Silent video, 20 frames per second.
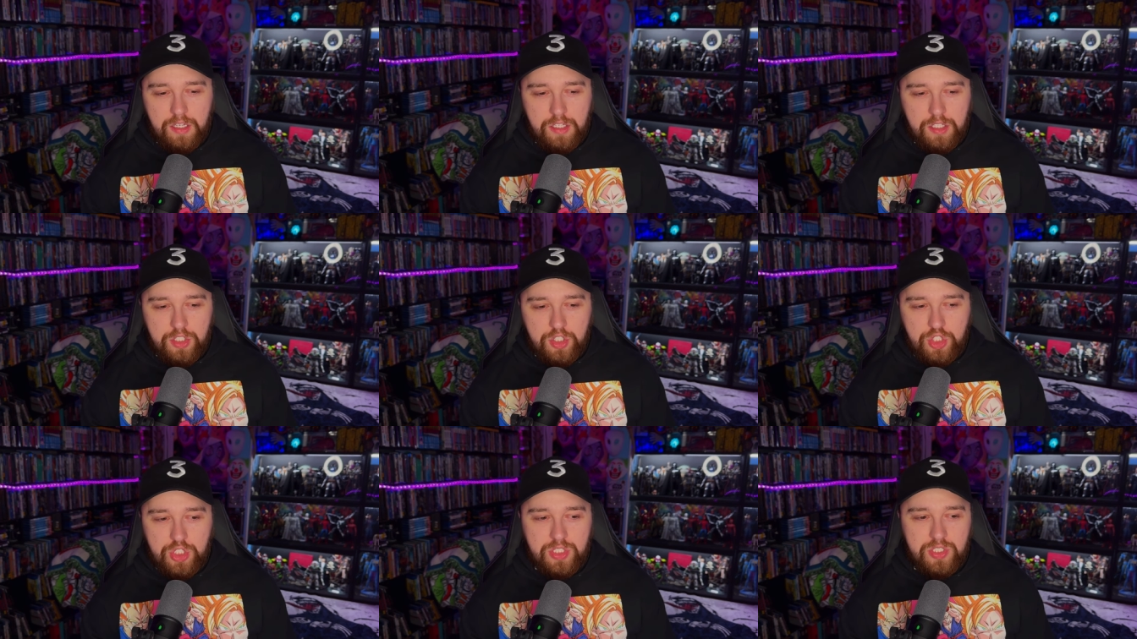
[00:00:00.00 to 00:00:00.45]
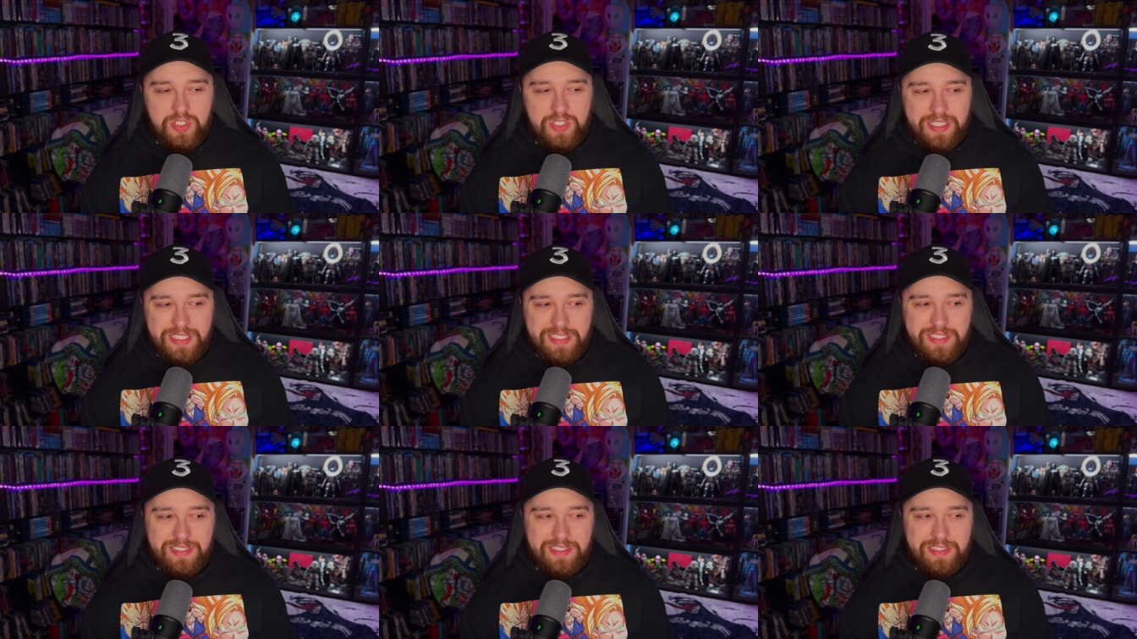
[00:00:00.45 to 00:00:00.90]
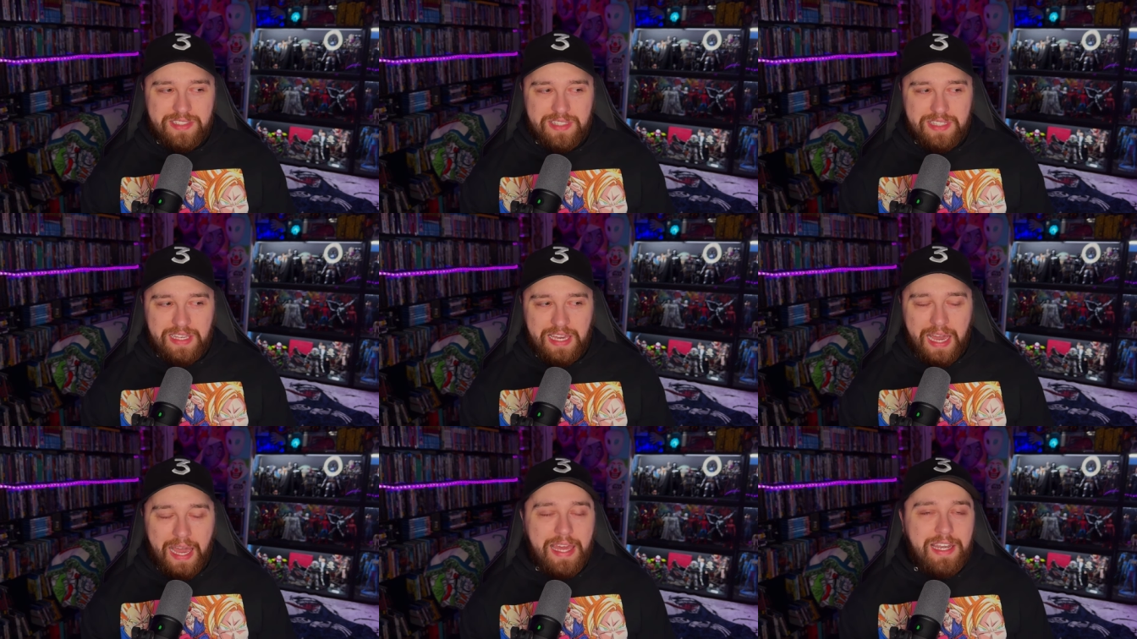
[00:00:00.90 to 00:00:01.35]
just is
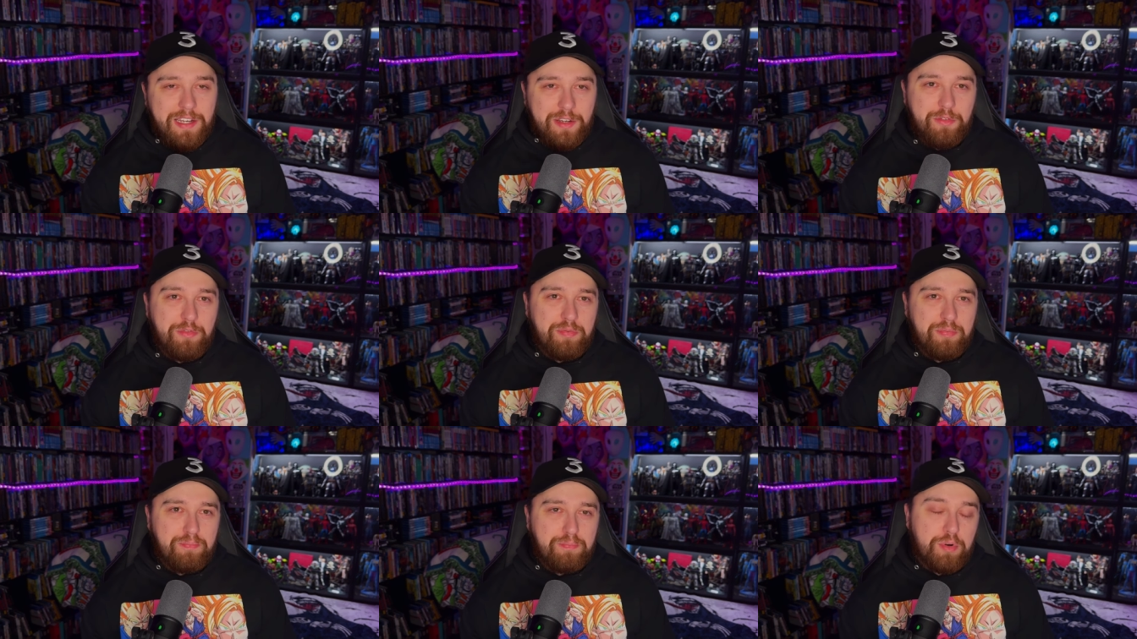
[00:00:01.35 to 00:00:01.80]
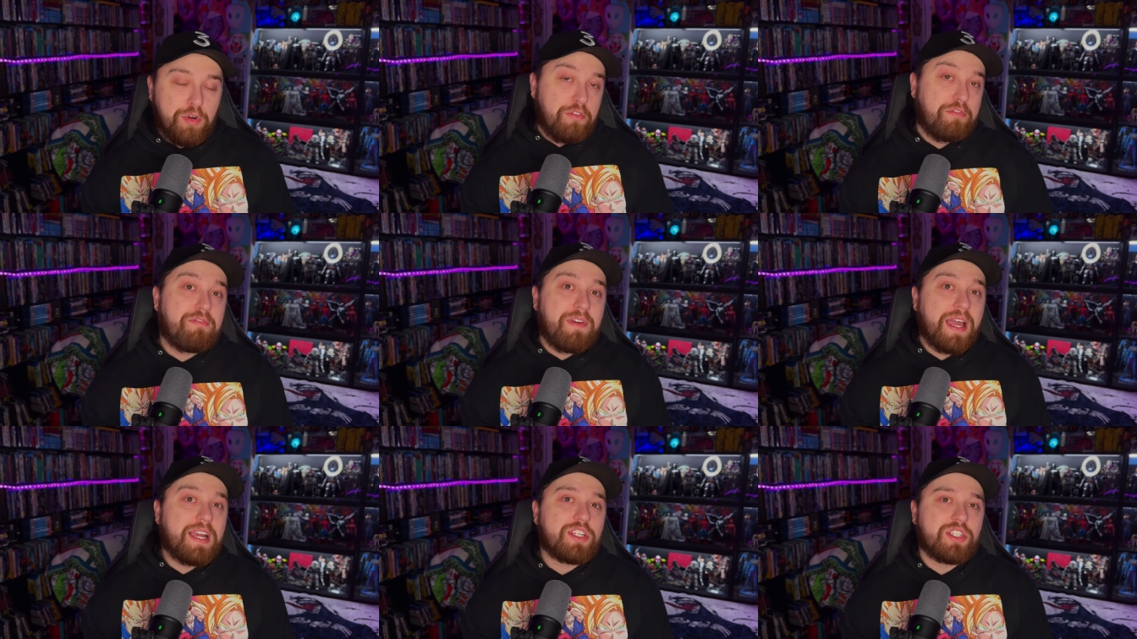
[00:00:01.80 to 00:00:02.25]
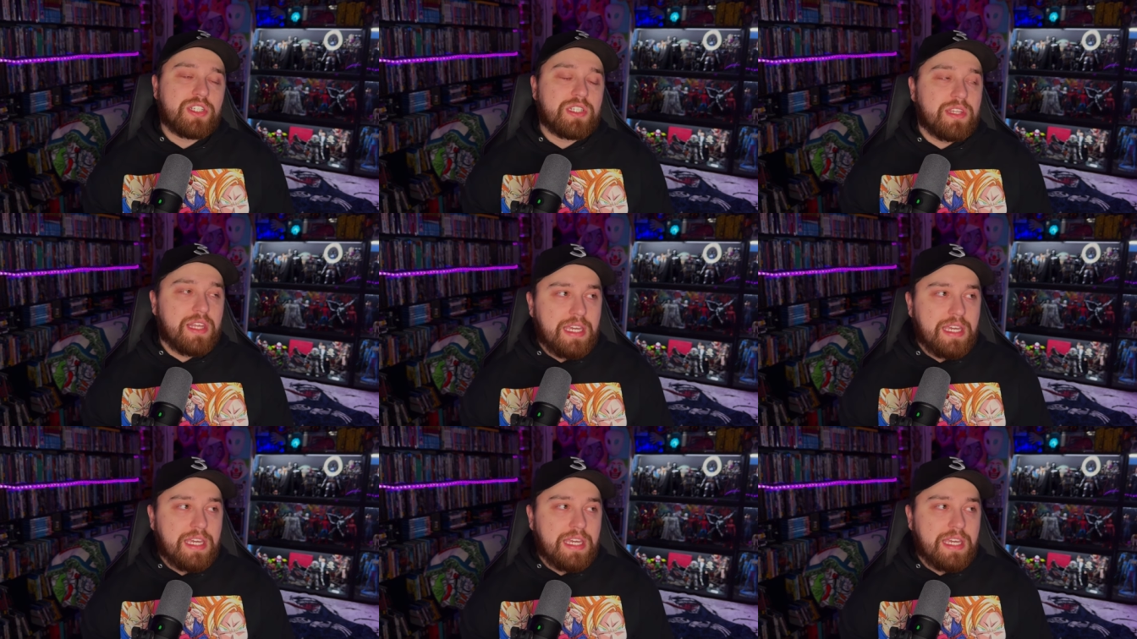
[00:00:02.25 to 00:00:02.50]
kind of perfection.